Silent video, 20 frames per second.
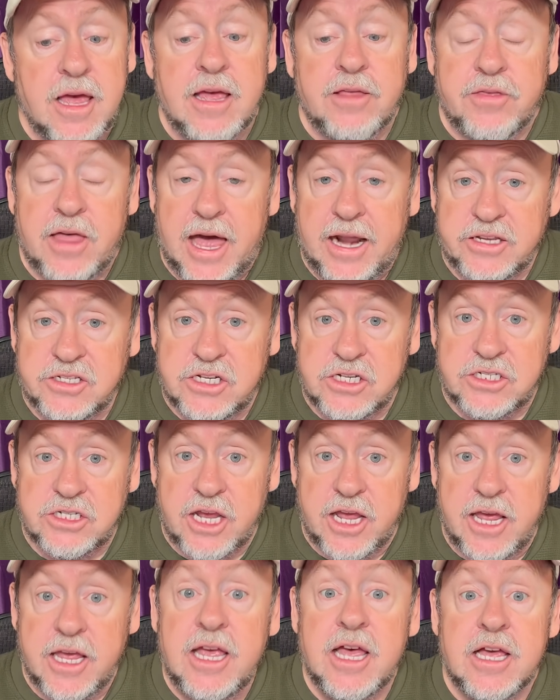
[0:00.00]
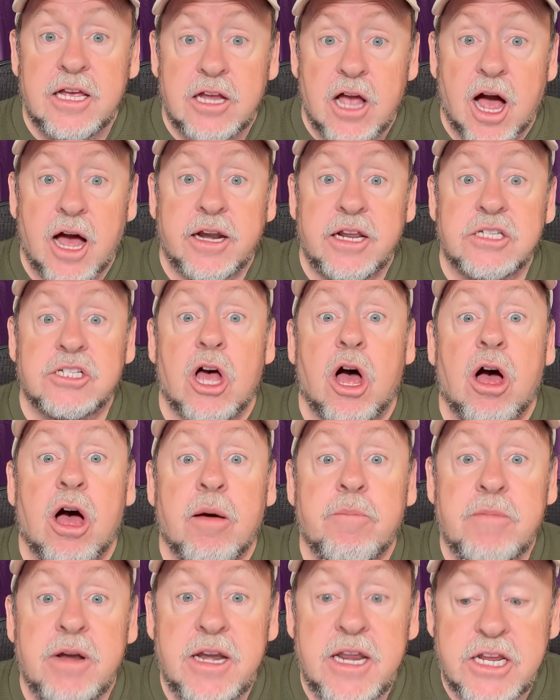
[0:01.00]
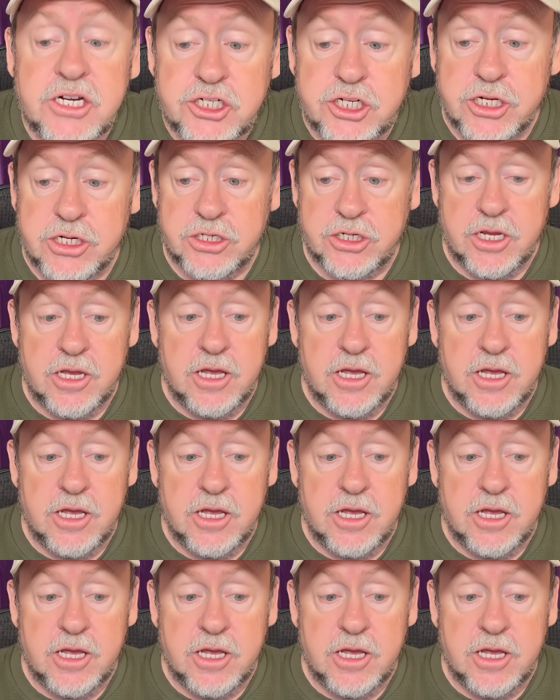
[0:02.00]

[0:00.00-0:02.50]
That is to say, God is omniscient.